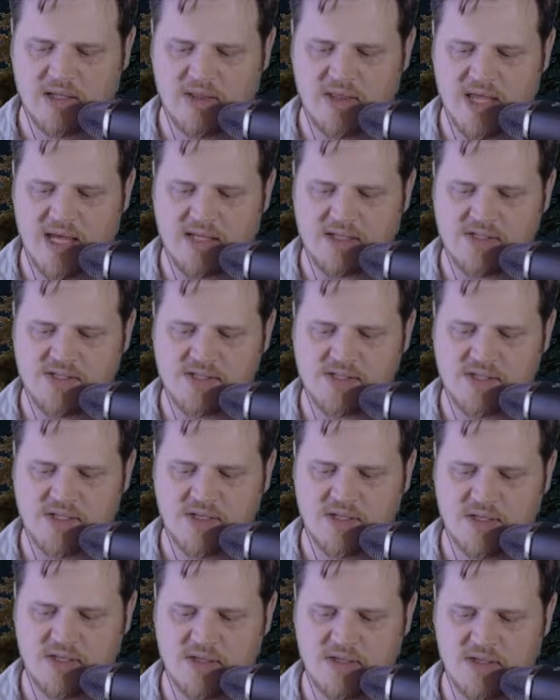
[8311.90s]
that
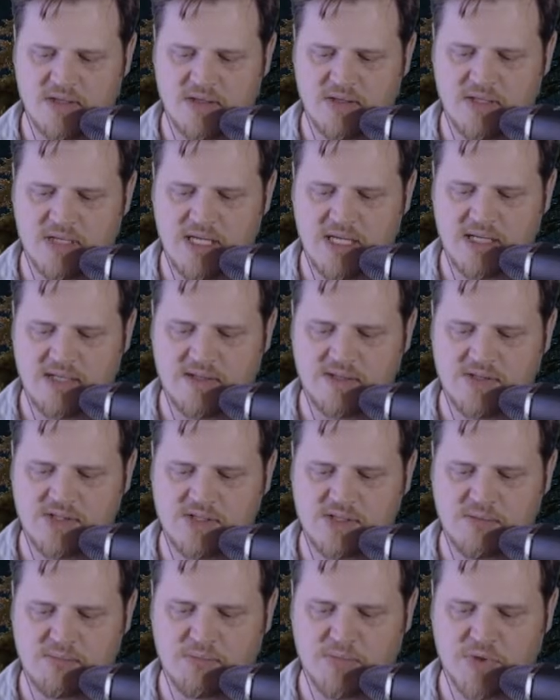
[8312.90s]

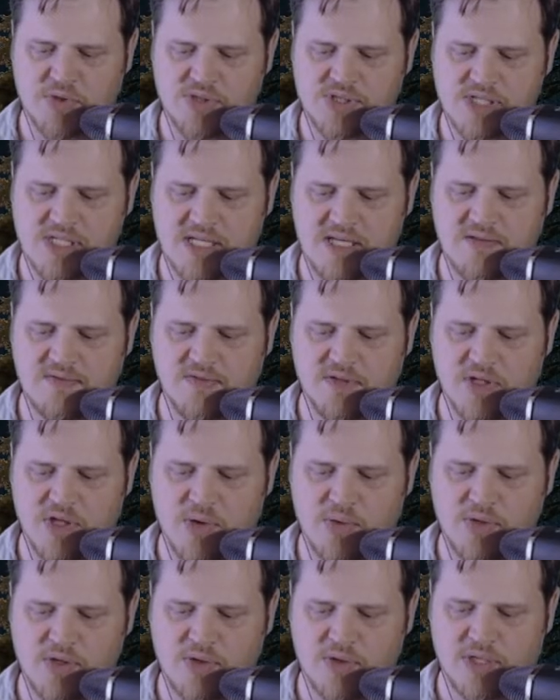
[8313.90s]
needs mercy, even
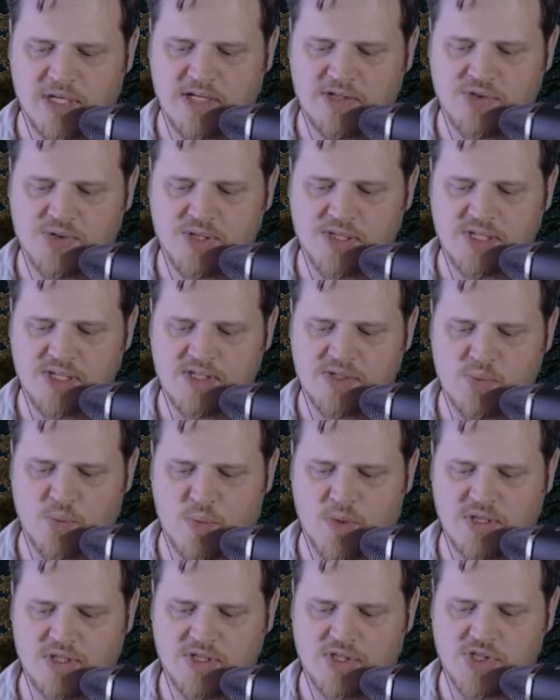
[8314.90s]
though your country doesn't
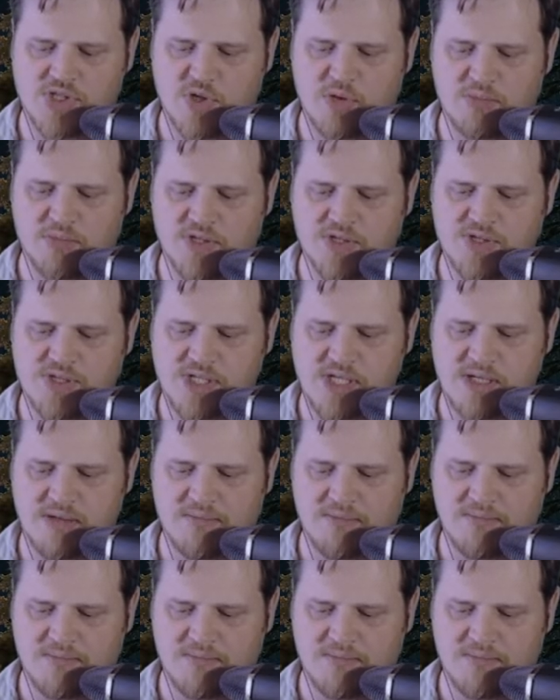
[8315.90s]
want to show mercy.